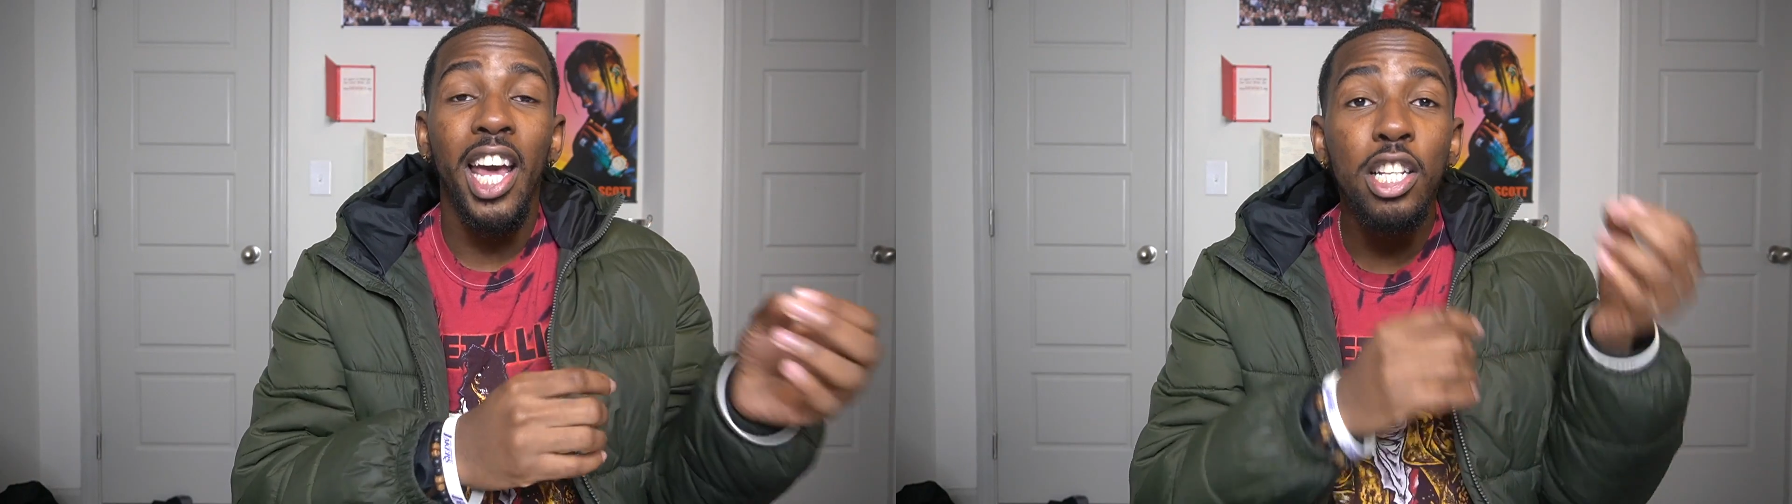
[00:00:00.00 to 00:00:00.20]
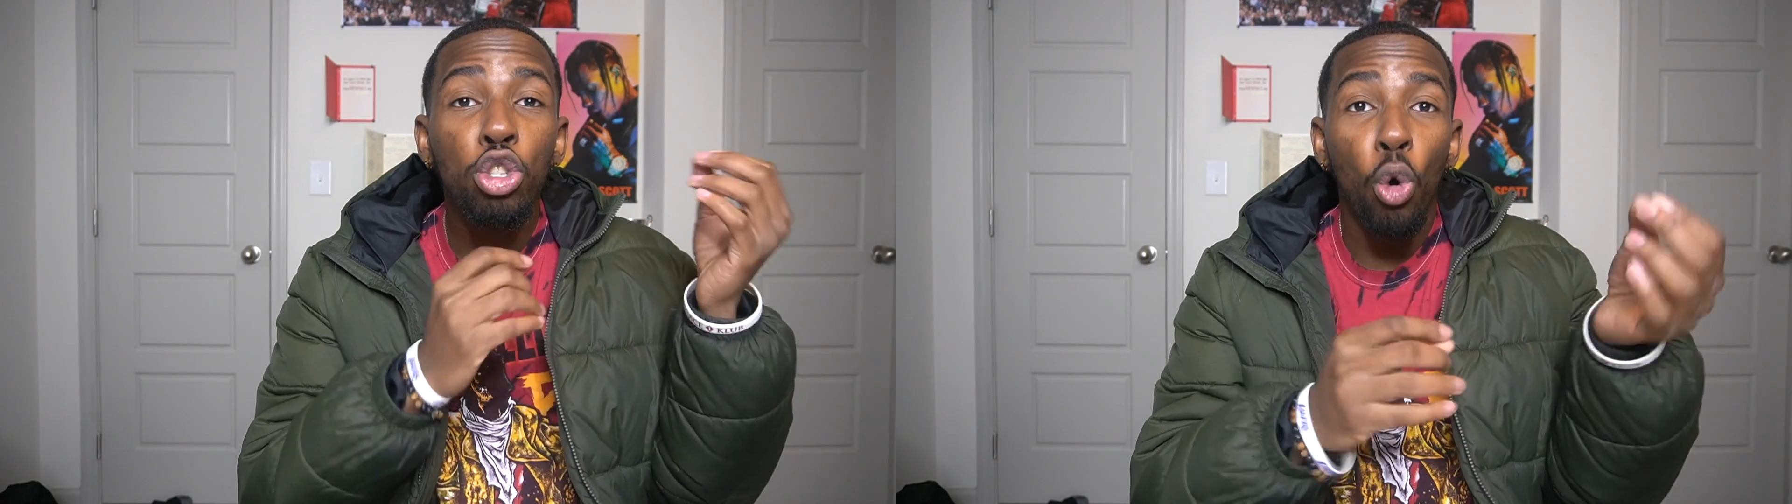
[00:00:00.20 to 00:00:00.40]

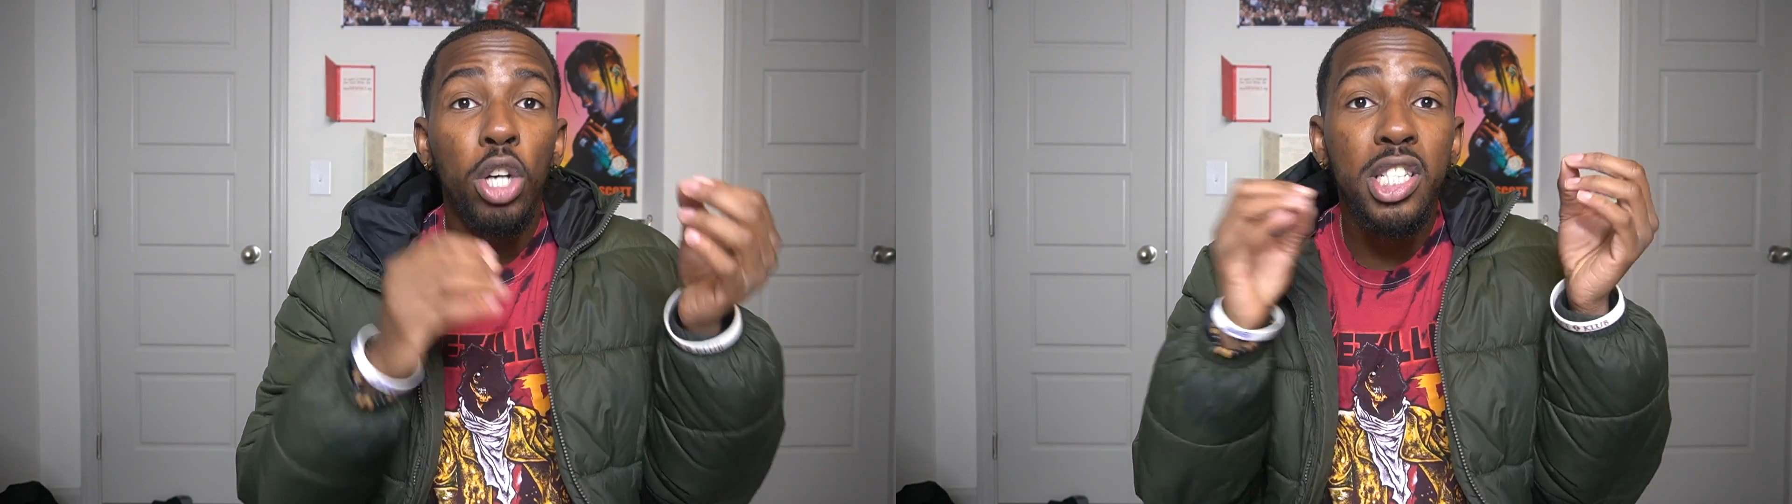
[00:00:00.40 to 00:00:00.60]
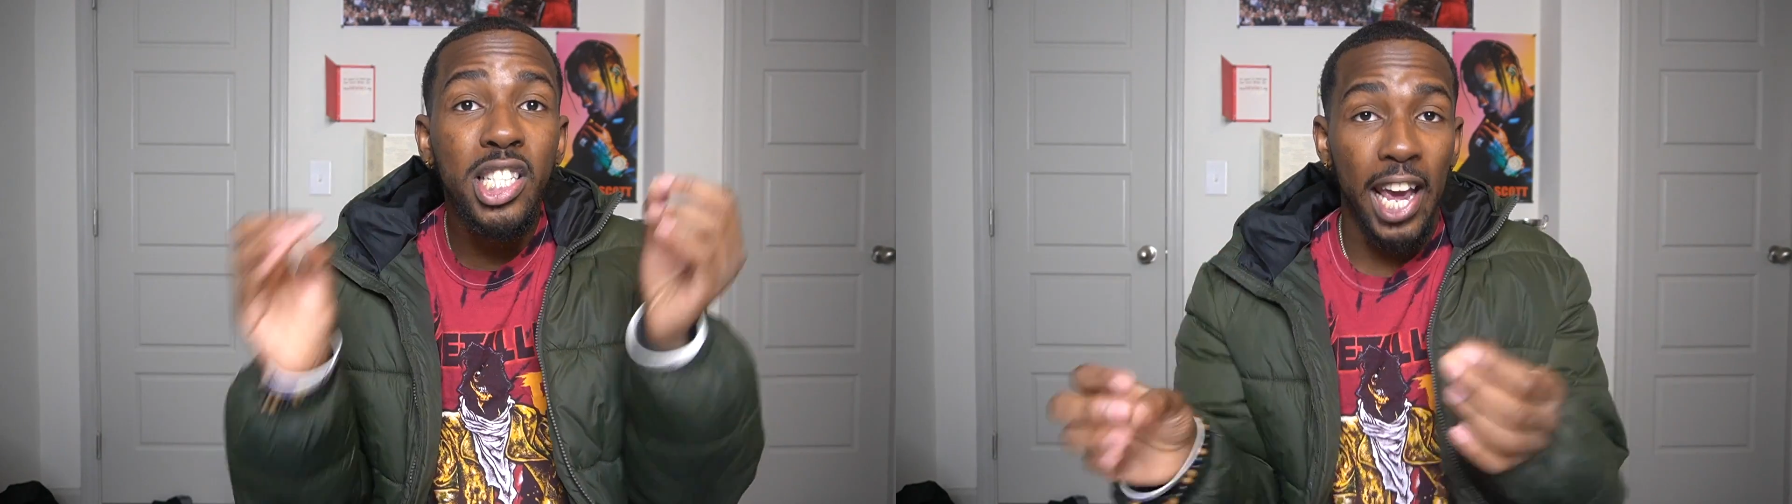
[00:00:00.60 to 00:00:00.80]
into
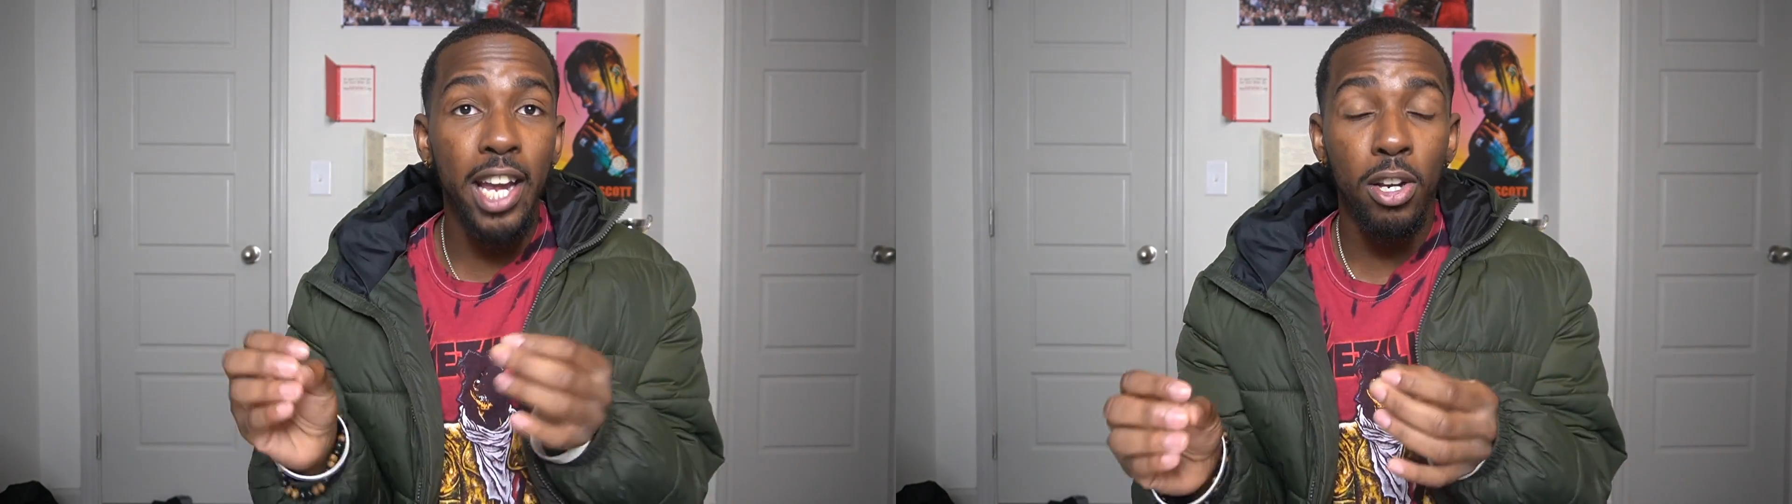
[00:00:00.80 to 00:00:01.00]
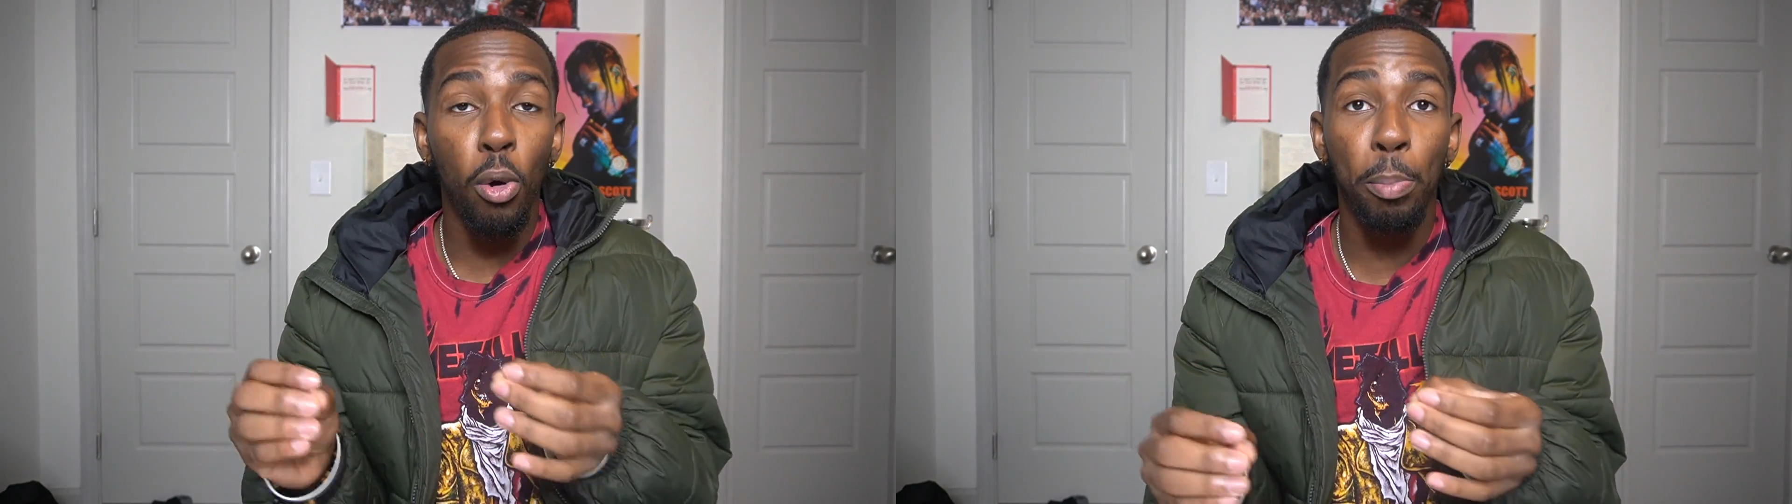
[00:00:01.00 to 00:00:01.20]
a
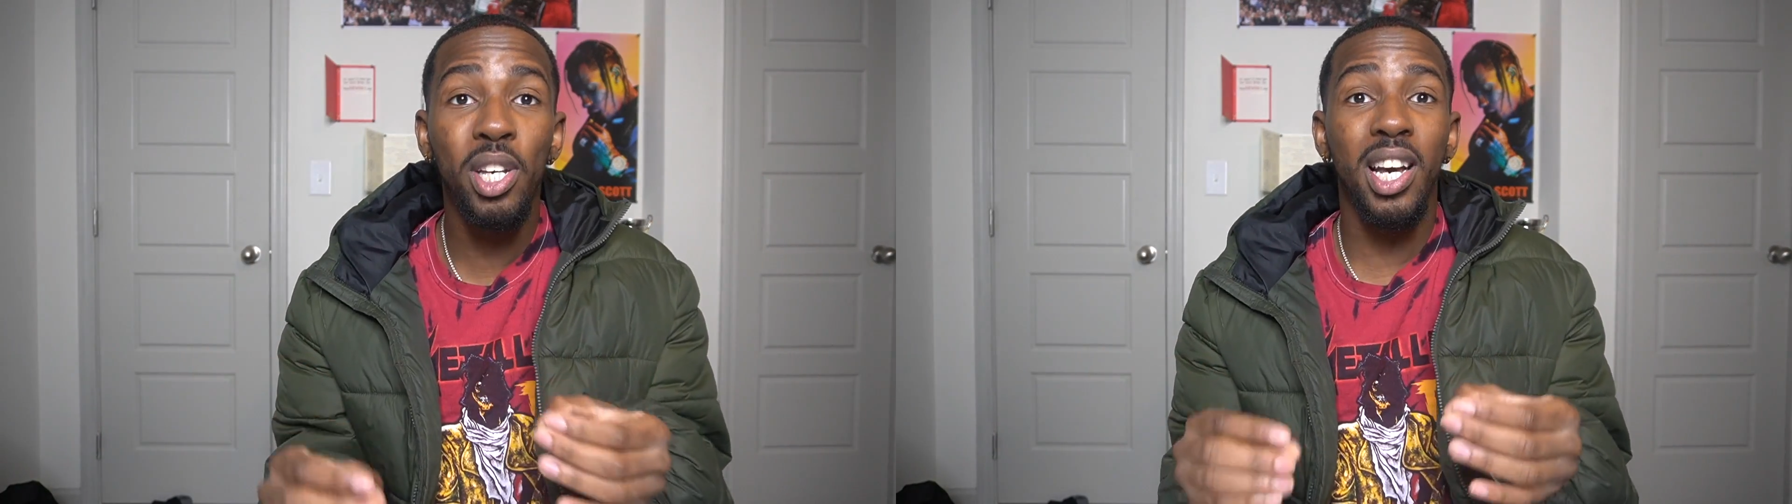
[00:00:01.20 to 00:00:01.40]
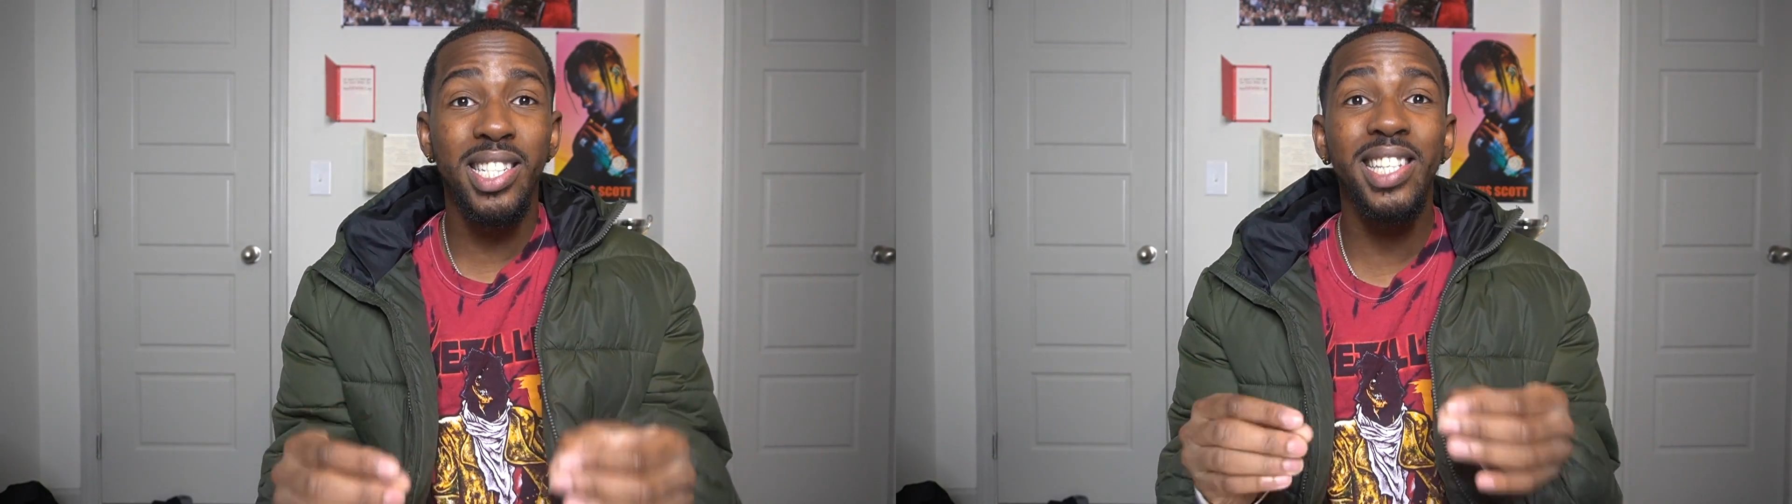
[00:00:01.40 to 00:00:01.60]
scandal
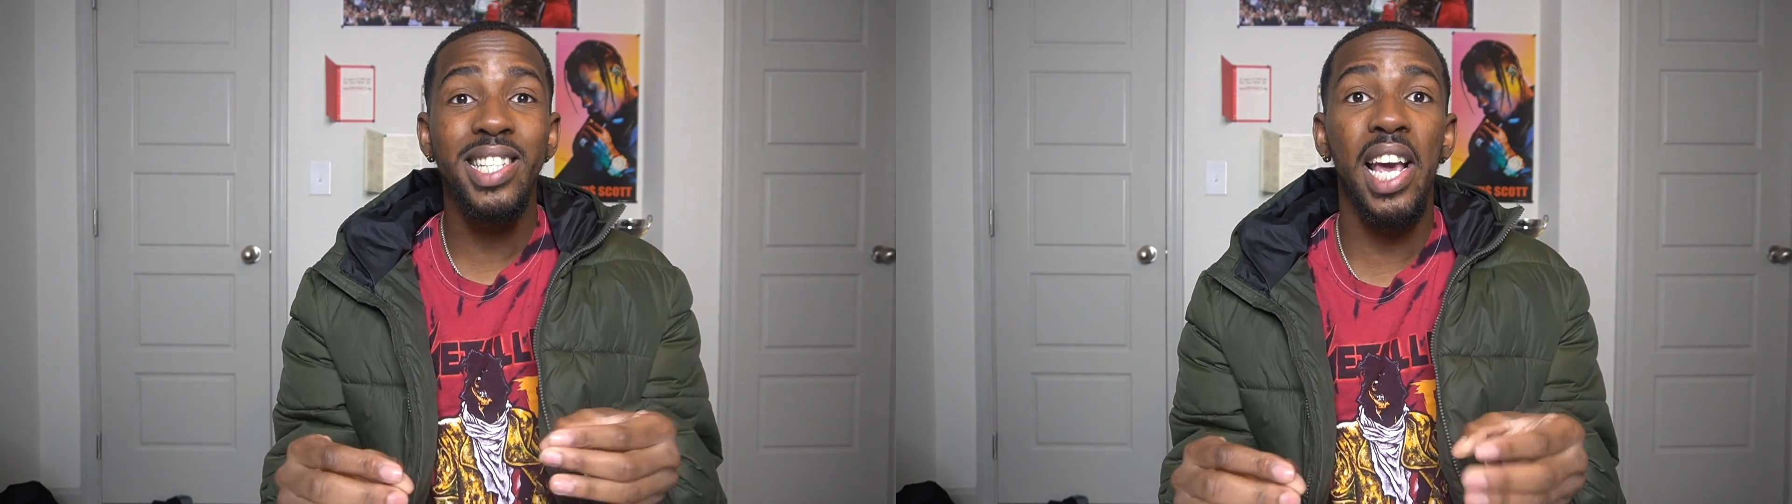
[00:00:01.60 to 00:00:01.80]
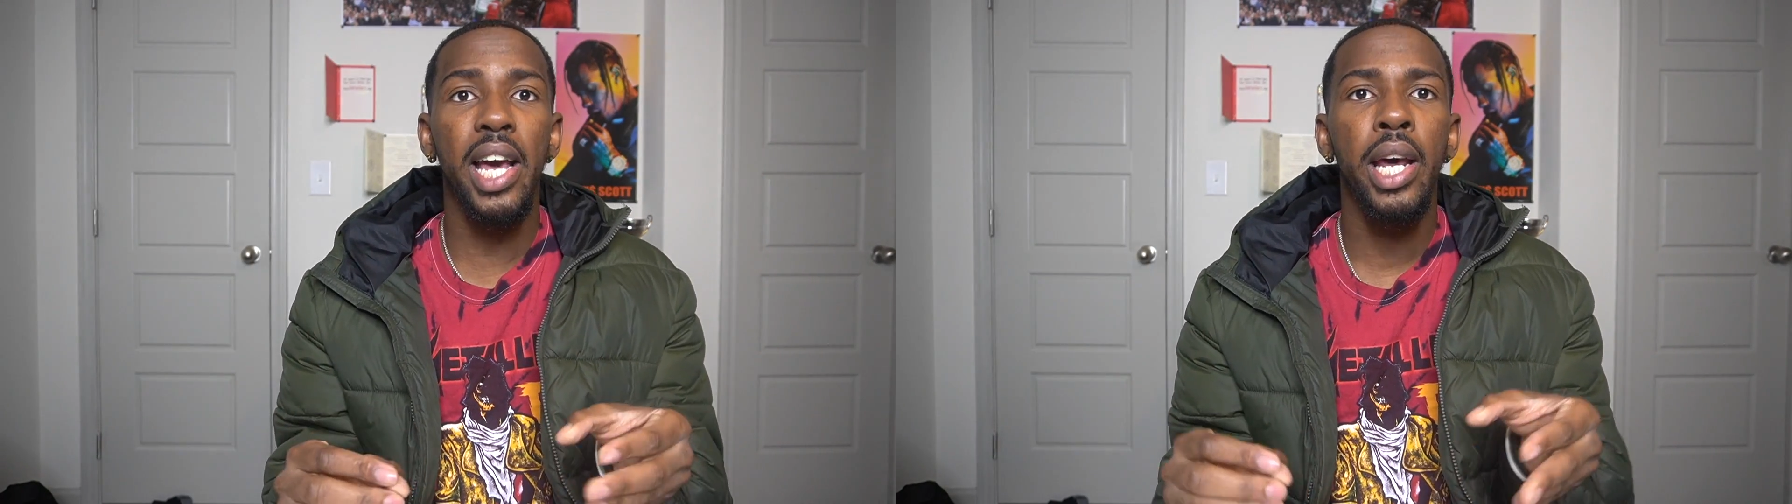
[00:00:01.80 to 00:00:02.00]
because he
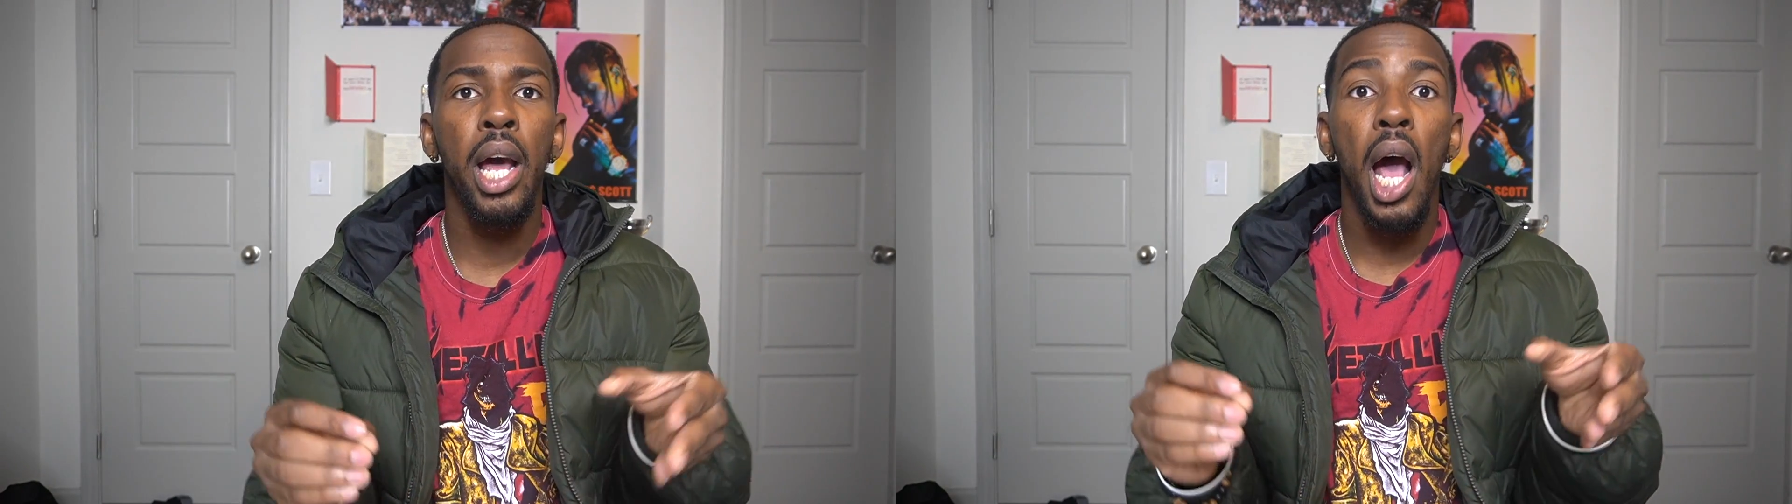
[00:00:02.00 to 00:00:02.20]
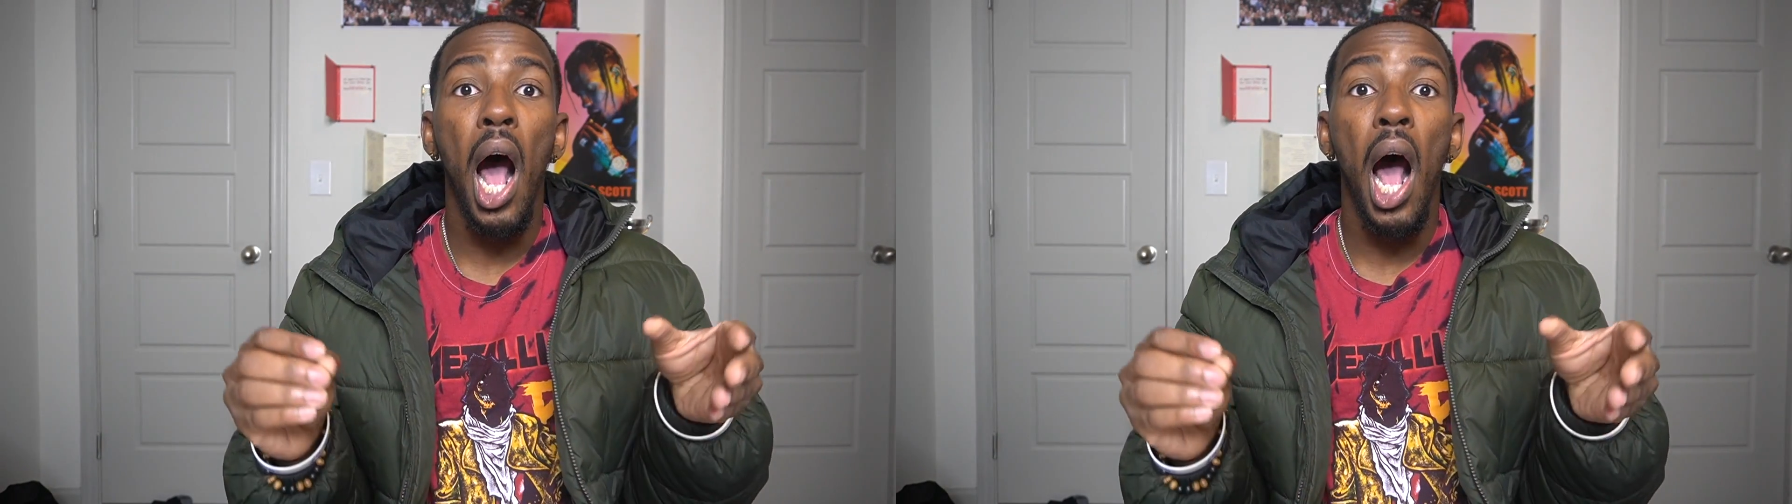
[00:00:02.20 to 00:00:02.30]
said,